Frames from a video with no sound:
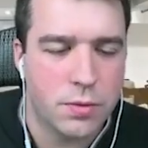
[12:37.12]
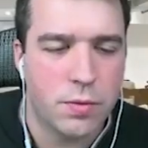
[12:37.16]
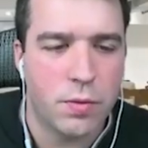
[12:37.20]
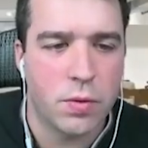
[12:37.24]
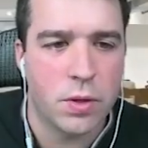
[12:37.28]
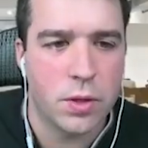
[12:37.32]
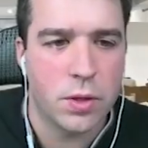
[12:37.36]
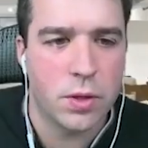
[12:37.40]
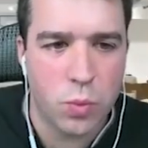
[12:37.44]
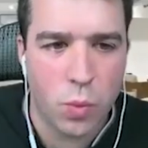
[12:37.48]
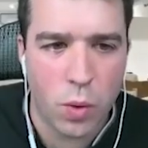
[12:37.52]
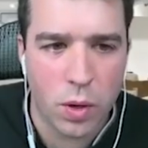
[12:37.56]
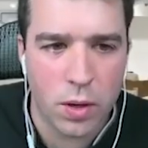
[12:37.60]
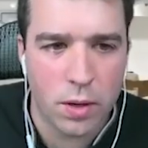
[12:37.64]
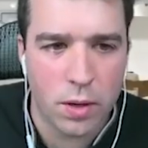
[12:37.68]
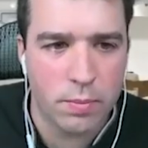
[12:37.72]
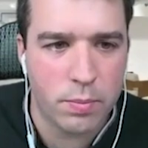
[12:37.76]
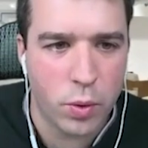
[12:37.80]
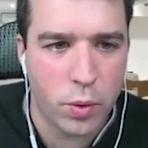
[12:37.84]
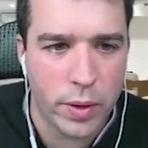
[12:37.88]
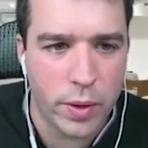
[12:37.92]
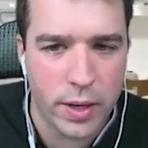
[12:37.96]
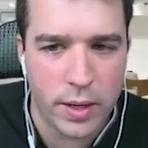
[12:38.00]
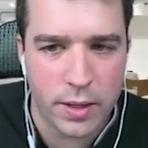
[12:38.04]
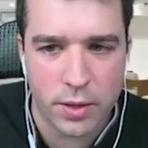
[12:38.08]
for this one
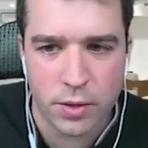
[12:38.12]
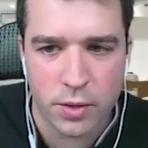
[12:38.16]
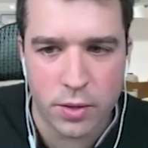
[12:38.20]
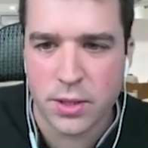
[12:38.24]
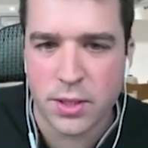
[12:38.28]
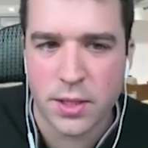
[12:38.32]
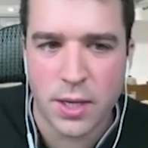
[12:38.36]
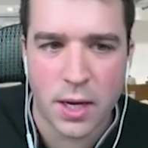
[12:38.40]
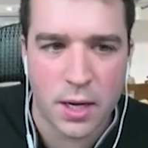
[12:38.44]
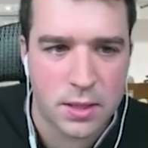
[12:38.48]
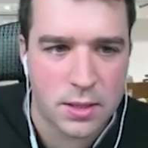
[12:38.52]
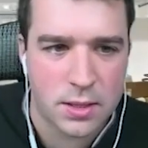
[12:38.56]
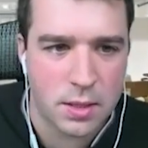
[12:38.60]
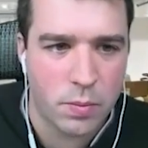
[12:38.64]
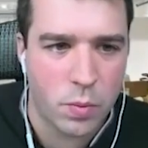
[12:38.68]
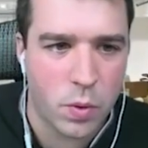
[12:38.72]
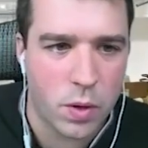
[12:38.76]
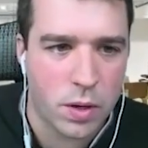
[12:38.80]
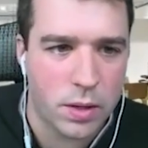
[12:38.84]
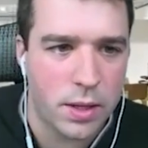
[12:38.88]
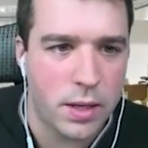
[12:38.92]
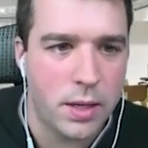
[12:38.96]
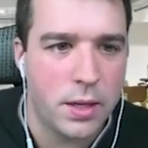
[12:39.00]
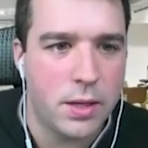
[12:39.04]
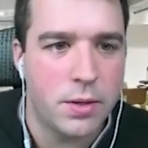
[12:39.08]
employee and they're stuck
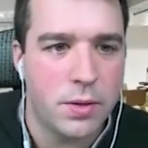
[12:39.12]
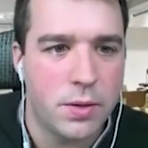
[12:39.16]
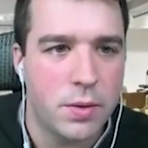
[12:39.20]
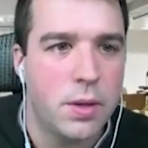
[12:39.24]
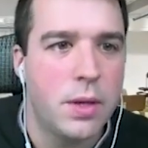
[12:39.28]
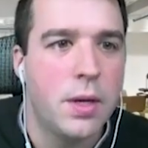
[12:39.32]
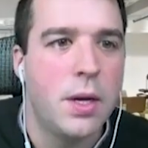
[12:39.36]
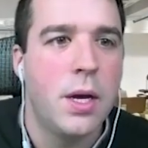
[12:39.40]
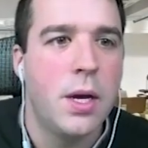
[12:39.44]
somewhere, they need to